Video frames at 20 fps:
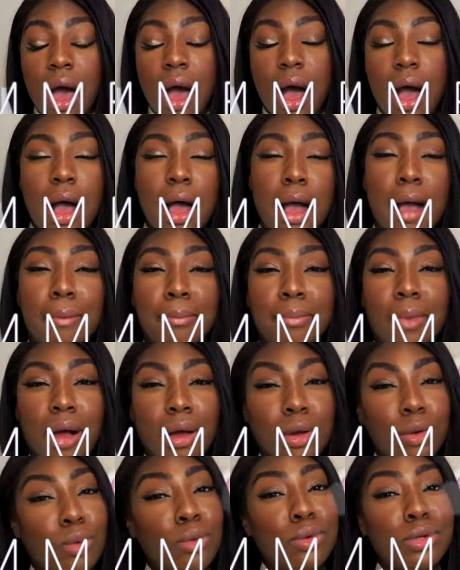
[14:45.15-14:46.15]

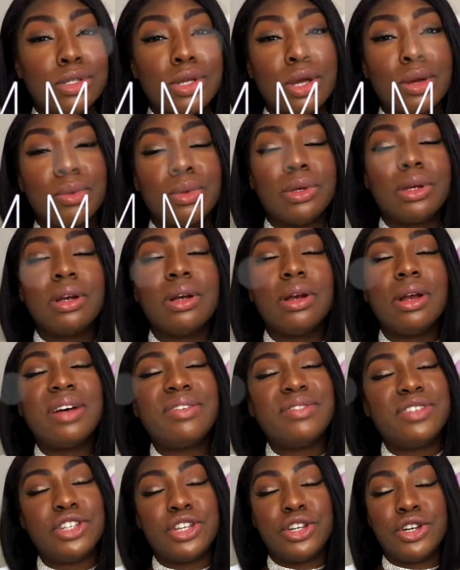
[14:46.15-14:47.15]
I also would
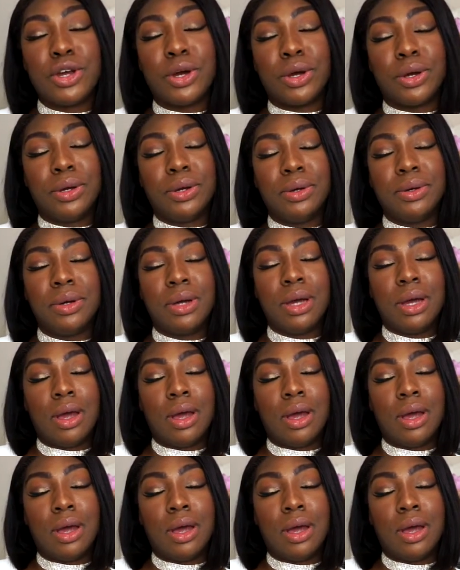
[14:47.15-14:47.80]
love to know